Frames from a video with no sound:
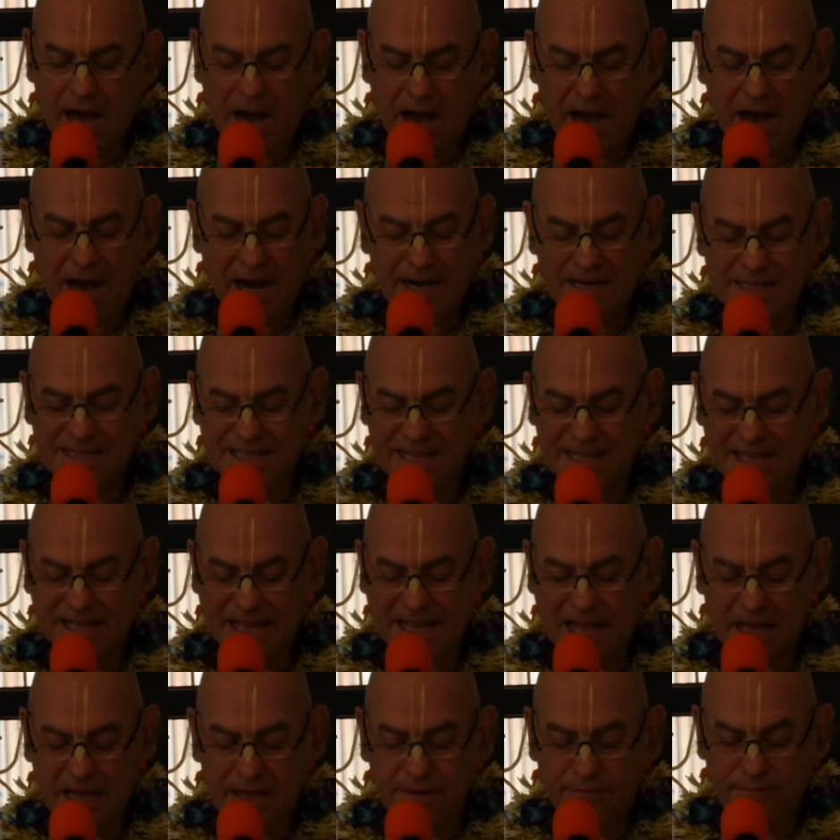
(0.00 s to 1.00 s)
are the
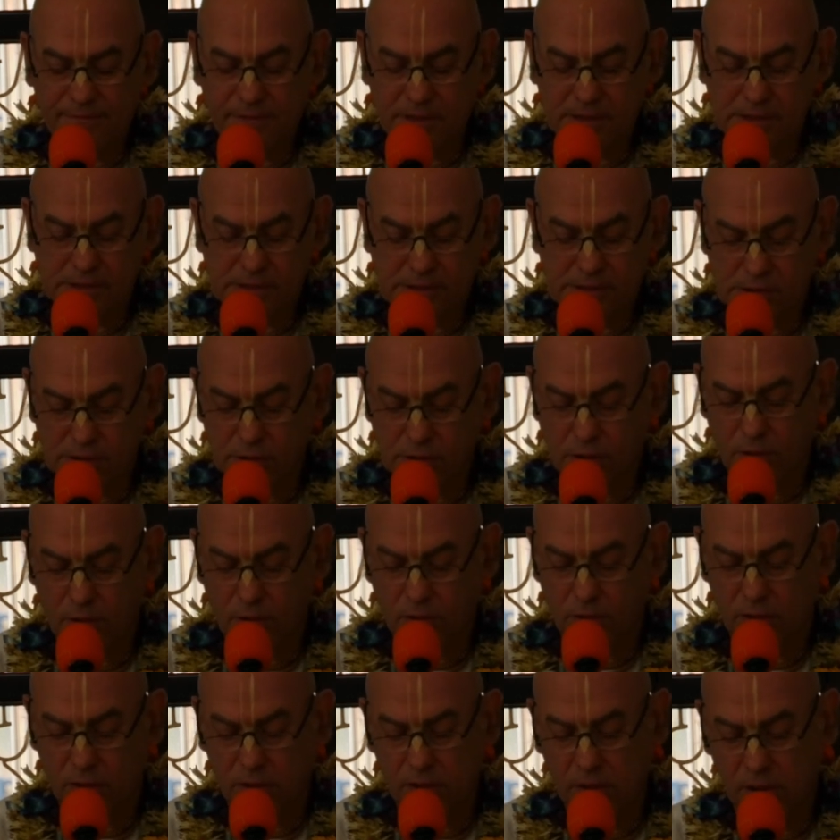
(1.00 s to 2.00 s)
life and
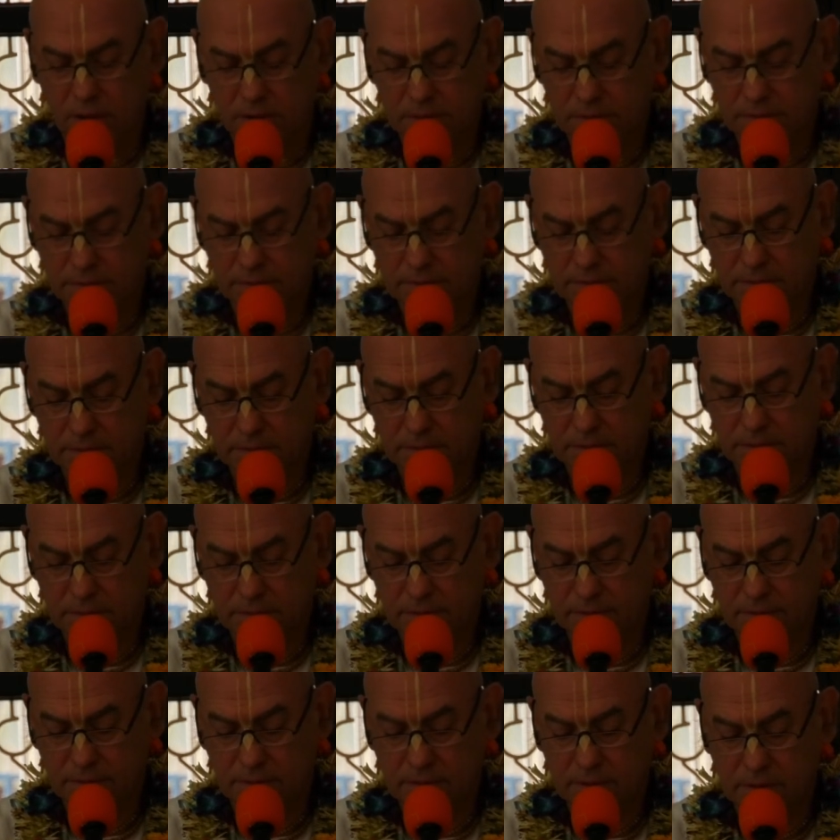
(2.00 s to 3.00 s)
soul
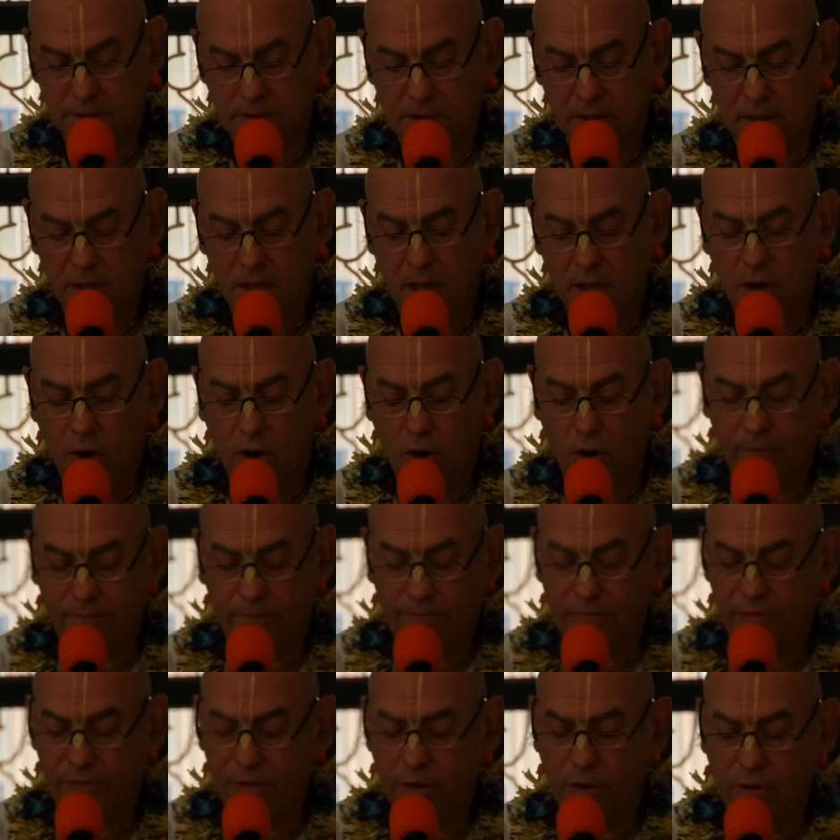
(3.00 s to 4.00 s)

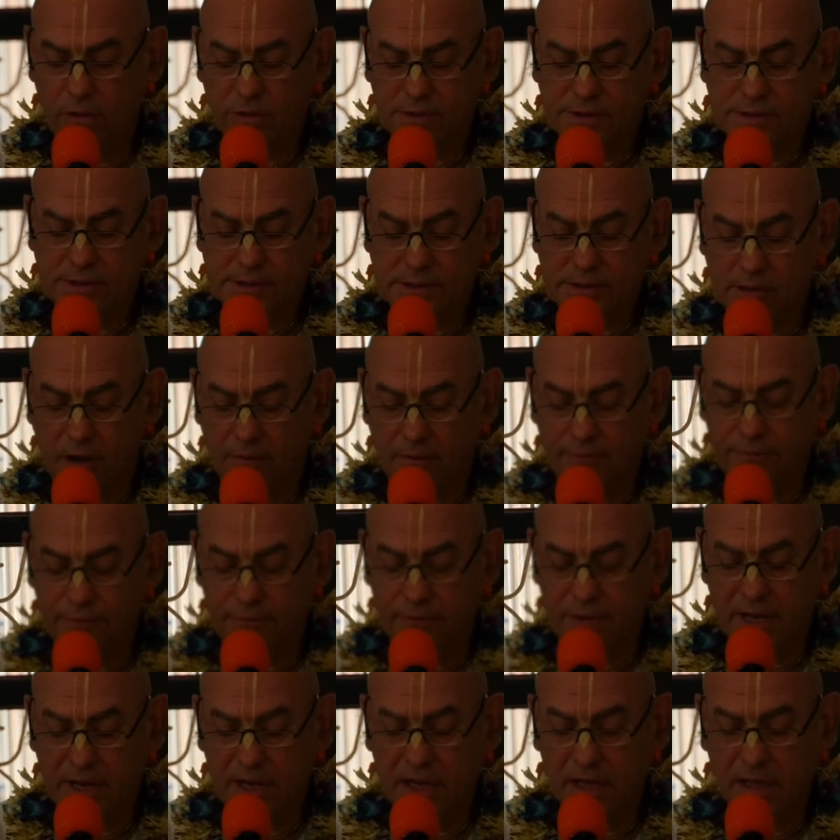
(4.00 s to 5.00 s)
of those
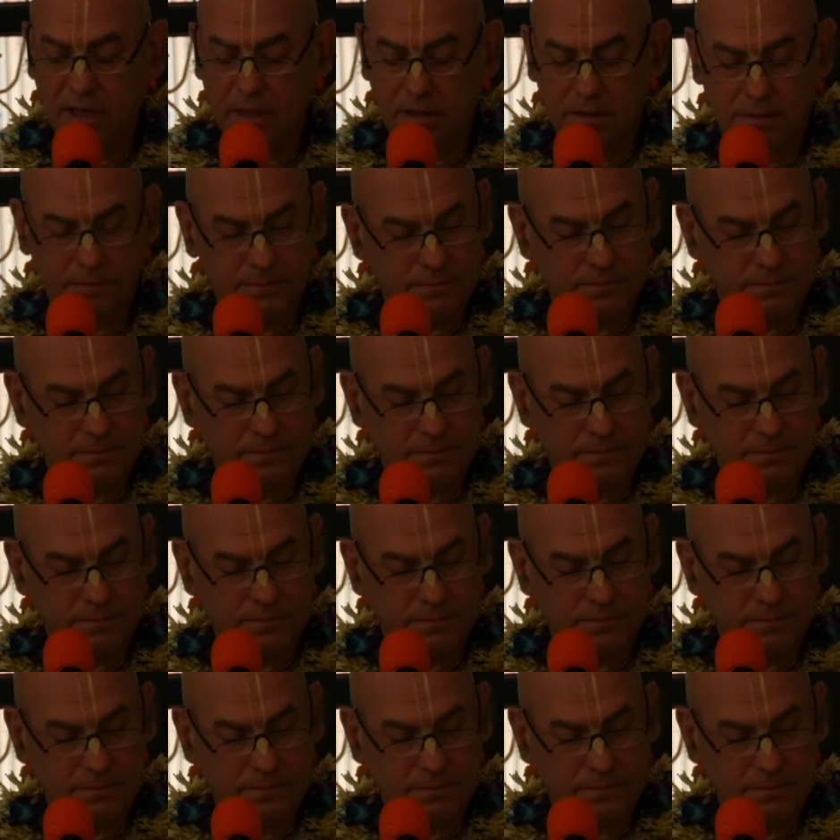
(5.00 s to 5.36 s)
suffering